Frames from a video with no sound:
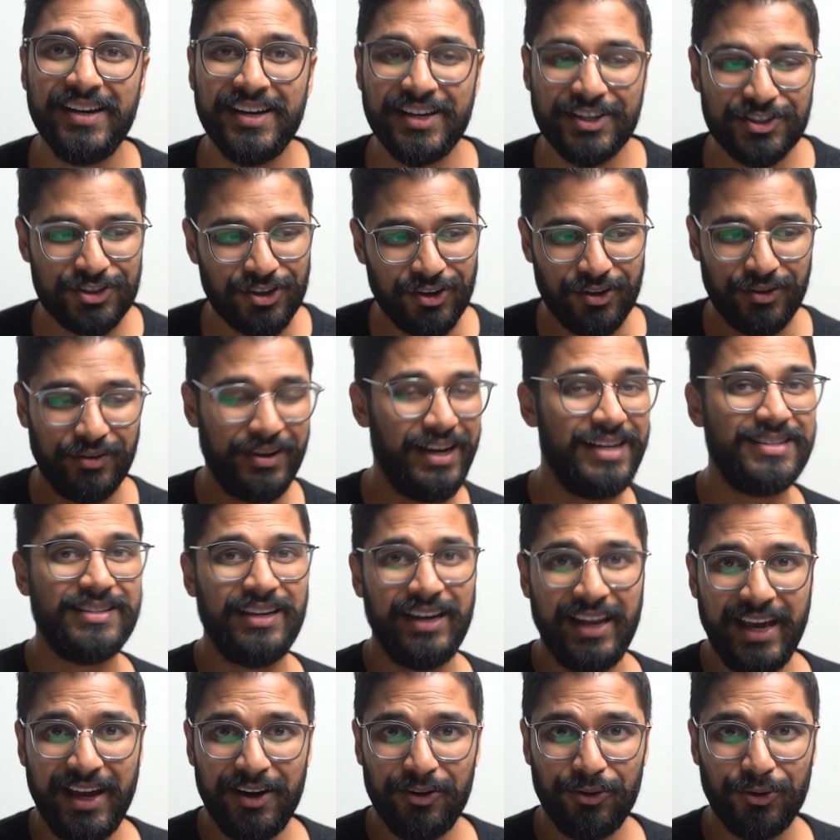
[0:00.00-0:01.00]
So as a
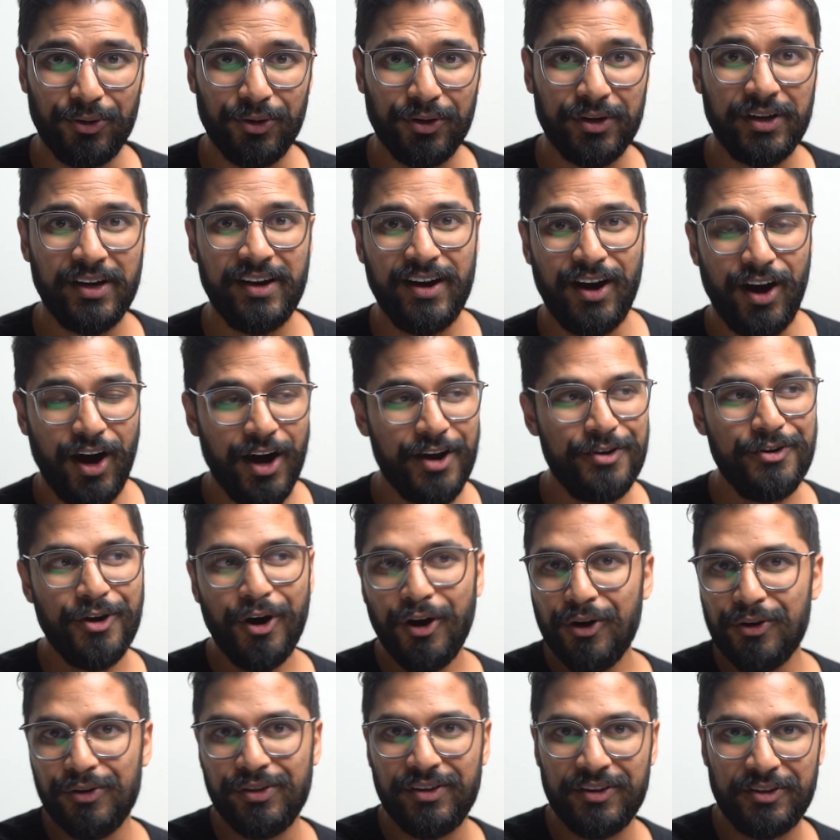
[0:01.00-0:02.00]
landlord, I
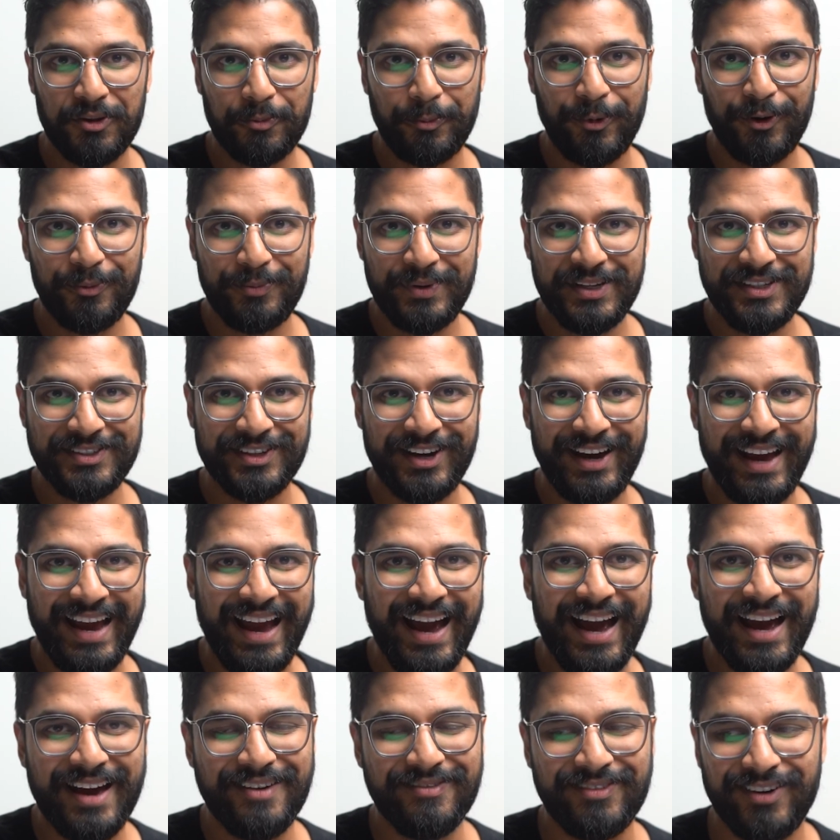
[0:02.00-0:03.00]
know that the properties I
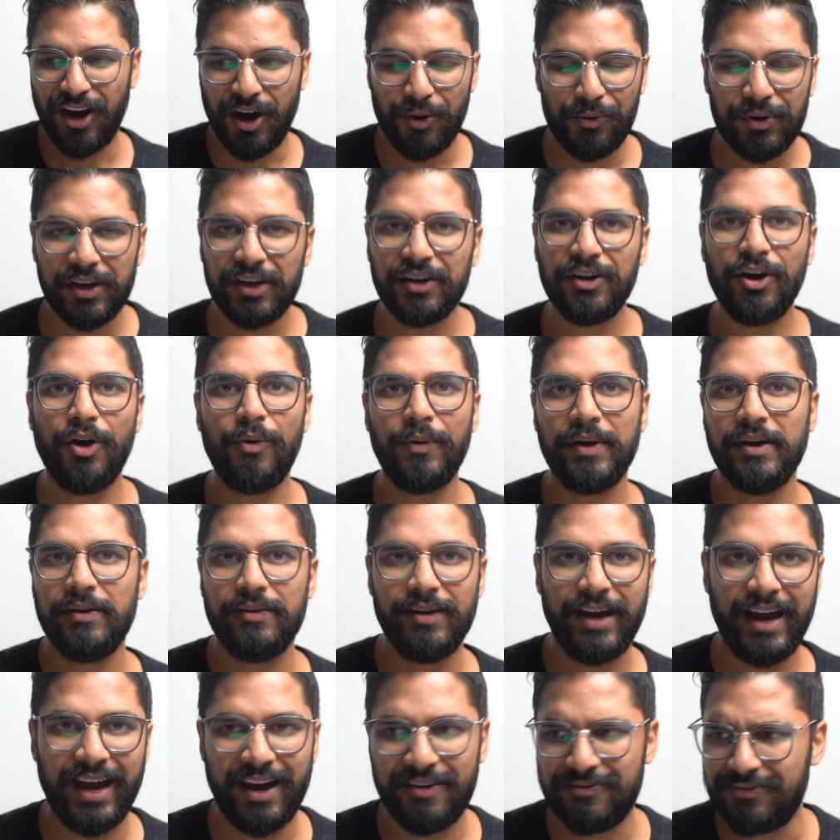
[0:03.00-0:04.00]
have, I want to go and
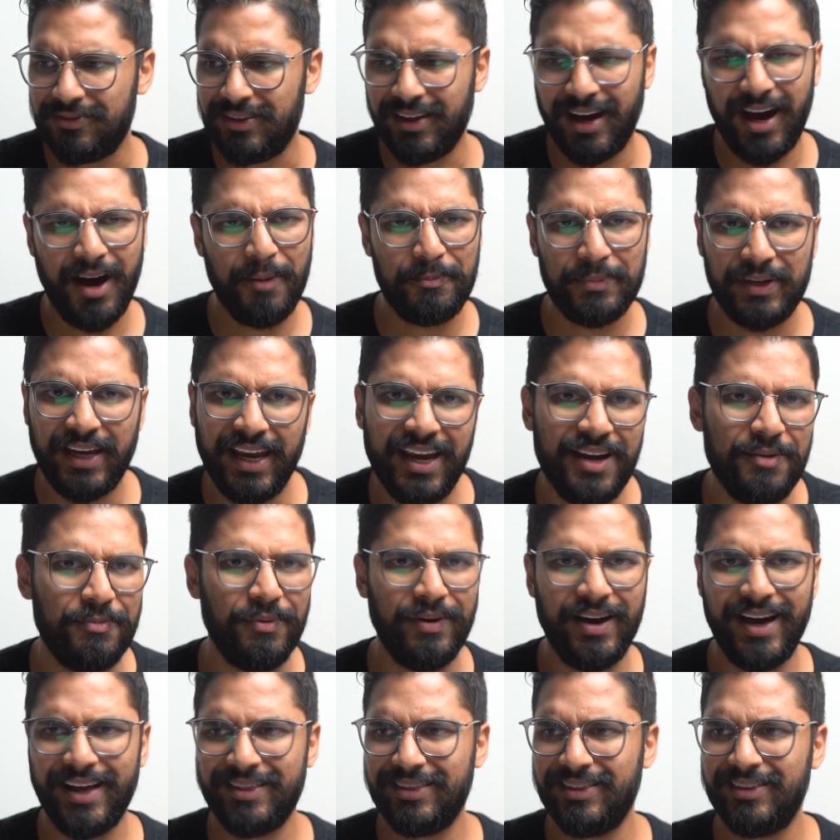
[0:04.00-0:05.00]
have the upkeep
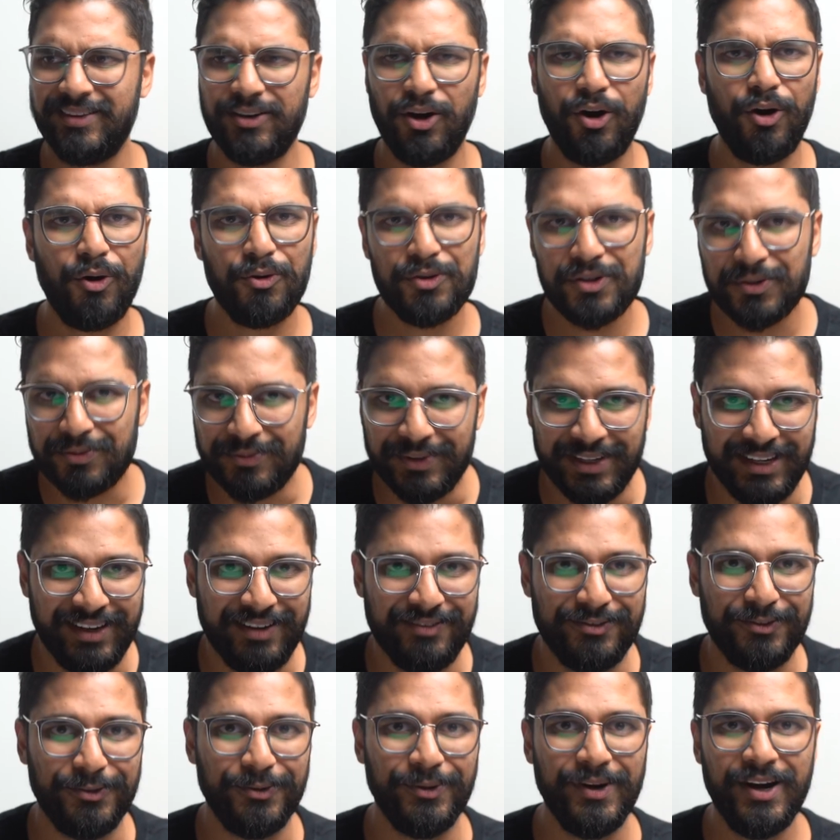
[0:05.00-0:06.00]
at the ultimate
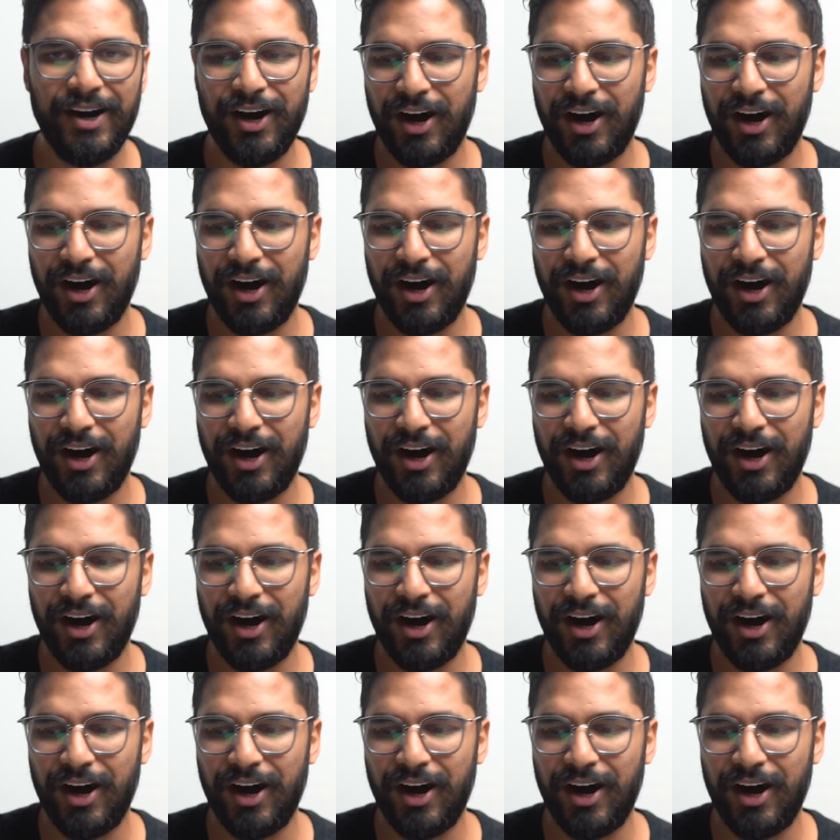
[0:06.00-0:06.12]
level.